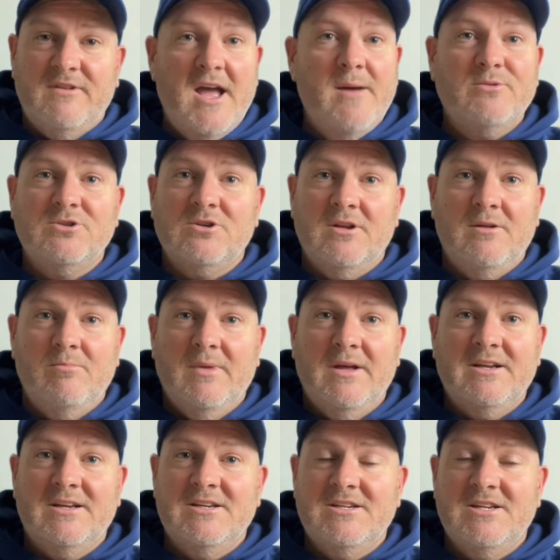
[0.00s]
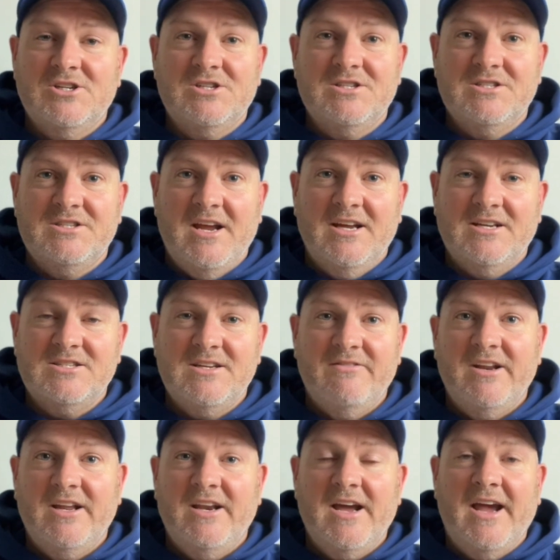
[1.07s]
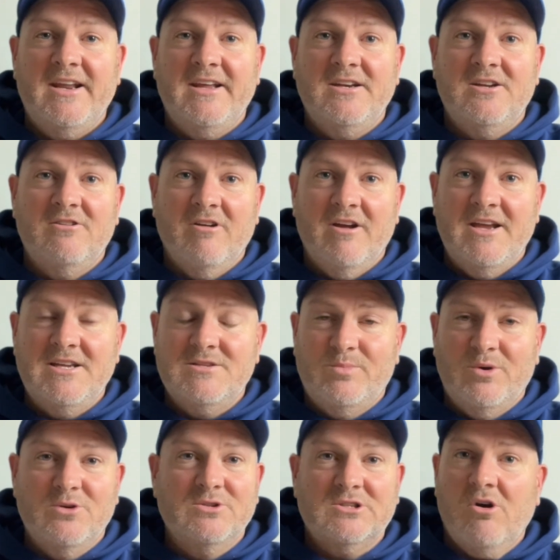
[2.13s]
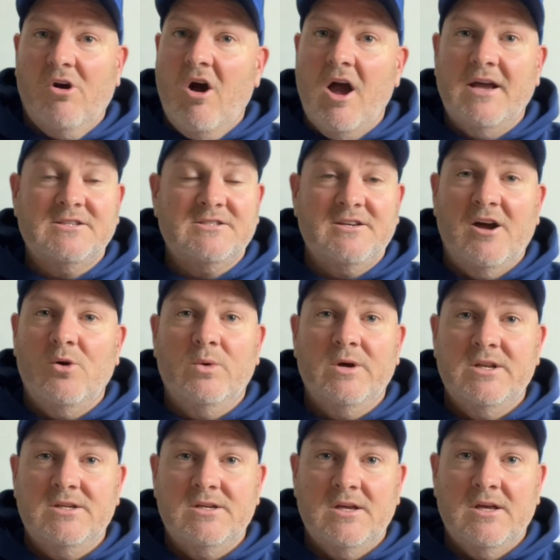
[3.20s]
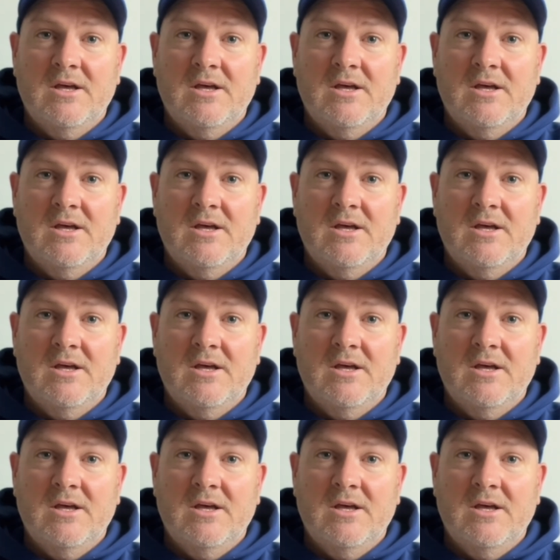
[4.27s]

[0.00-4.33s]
Absolutely mint conditions here, 17, 18 degrees, blue skies, no wind.